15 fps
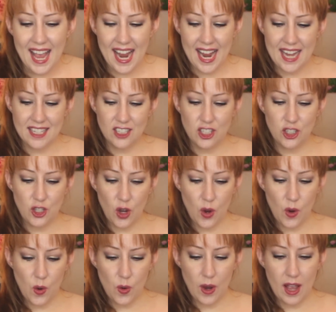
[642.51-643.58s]
And
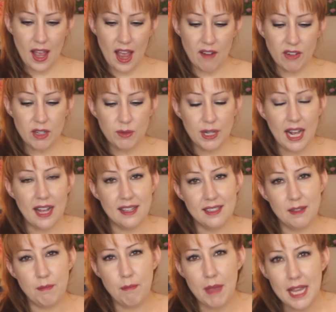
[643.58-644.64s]
so everyone has
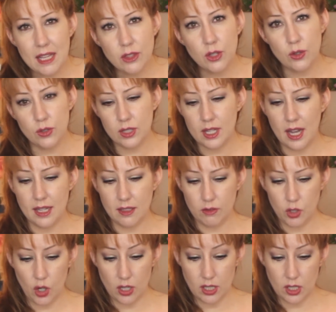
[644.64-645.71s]
to make those kinds
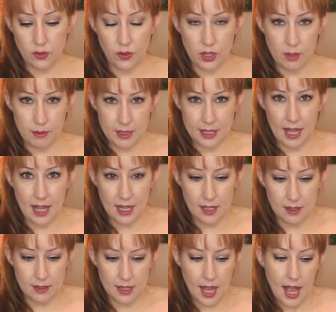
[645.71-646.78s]
of choices for
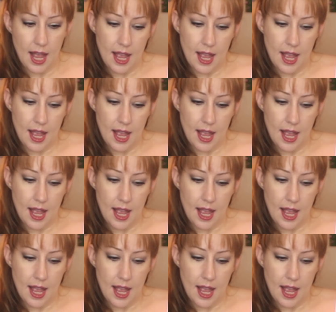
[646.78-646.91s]
themselves.